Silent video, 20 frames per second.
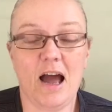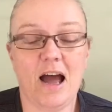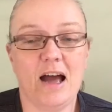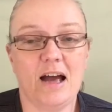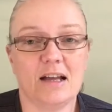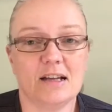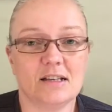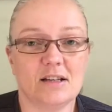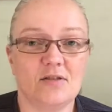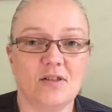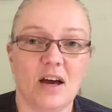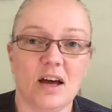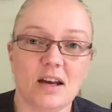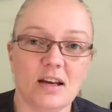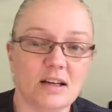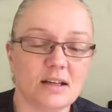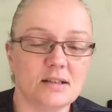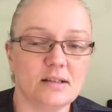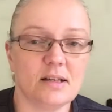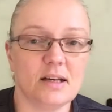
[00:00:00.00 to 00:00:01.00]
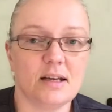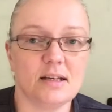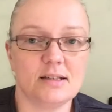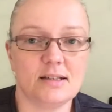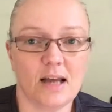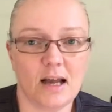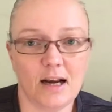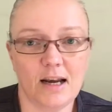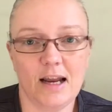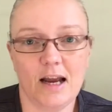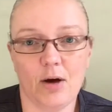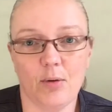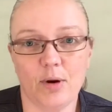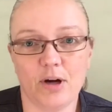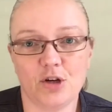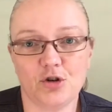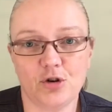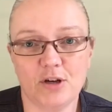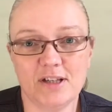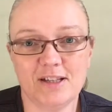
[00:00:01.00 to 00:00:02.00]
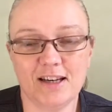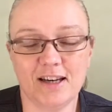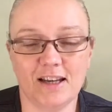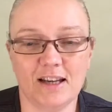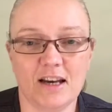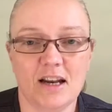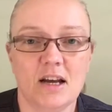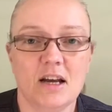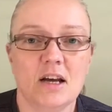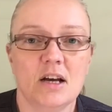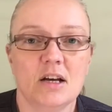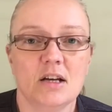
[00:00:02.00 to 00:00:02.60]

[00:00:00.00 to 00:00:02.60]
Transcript: and that is exactly how I treated it.